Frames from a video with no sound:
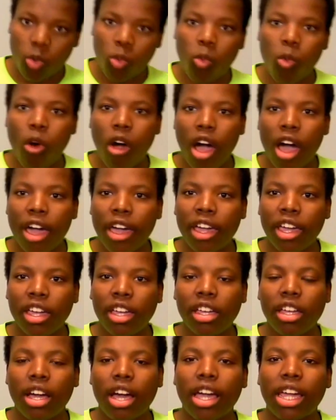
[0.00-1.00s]

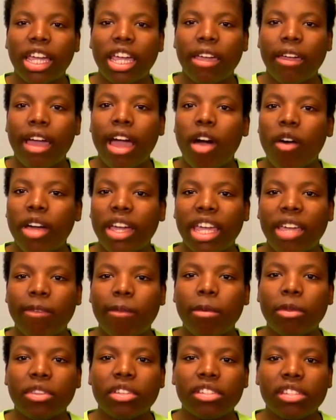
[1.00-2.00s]
how I came up
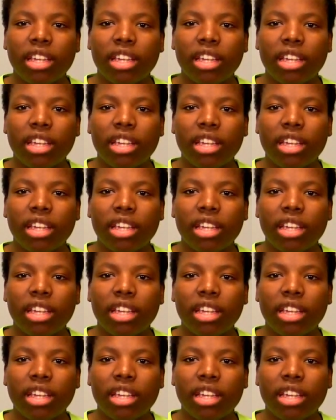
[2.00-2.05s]
with this